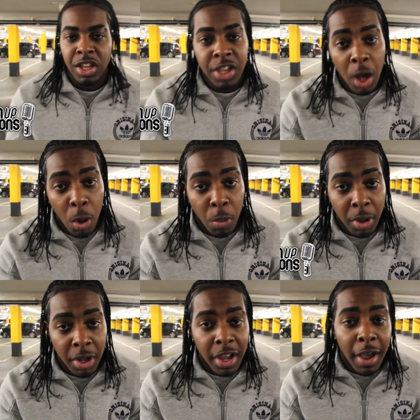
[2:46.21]
Yo,
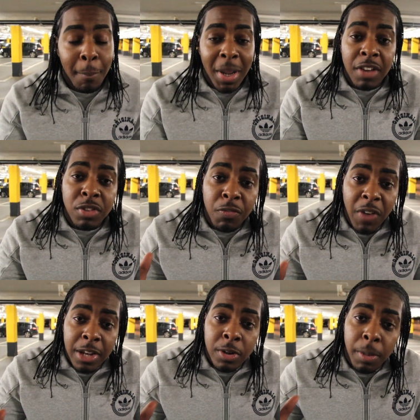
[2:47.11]
man, have to
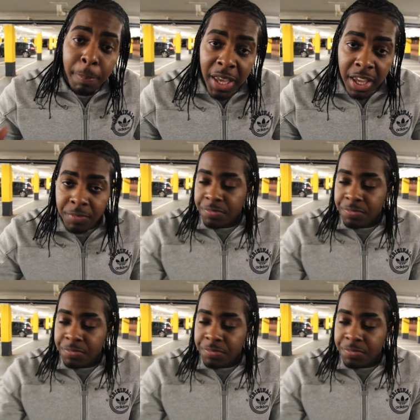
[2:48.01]
value the beat.